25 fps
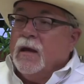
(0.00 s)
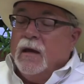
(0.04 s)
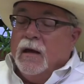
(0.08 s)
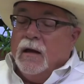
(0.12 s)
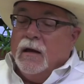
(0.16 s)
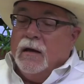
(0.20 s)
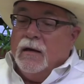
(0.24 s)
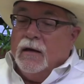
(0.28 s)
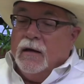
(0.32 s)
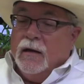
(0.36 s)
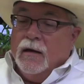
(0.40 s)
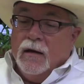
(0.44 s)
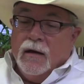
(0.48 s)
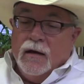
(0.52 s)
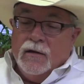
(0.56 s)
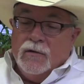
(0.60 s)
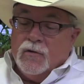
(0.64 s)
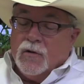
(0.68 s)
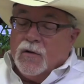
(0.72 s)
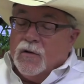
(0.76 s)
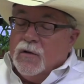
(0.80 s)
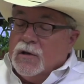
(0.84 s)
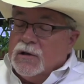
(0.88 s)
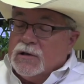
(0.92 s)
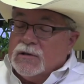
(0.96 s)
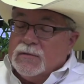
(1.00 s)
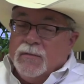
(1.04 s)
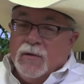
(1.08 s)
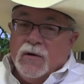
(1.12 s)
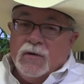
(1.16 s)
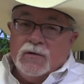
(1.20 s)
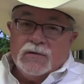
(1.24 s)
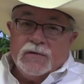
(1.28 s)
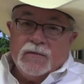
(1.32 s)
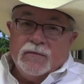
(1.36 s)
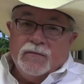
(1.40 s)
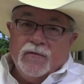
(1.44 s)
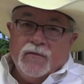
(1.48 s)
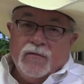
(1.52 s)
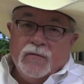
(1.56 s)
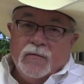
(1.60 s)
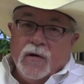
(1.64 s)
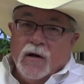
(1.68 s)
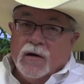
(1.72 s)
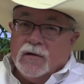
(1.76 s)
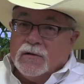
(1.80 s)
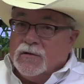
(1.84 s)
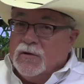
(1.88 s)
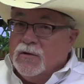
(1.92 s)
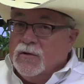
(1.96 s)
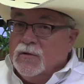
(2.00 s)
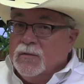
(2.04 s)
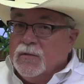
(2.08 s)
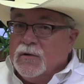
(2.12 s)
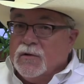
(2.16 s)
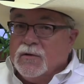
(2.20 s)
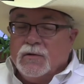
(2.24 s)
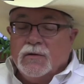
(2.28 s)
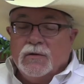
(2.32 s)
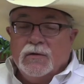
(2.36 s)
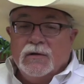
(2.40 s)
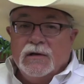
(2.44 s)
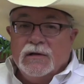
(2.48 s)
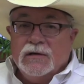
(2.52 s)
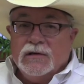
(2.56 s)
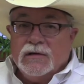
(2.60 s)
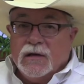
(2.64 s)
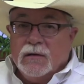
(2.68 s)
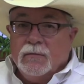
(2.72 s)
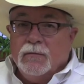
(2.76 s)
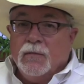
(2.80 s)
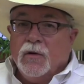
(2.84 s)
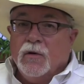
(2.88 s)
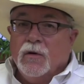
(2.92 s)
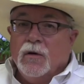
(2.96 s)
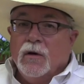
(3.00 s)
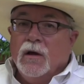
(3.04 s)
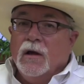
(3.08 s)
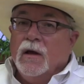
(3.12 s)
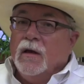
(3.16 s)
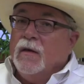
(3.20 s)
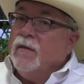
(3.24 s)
and you're going to expose them from October to December,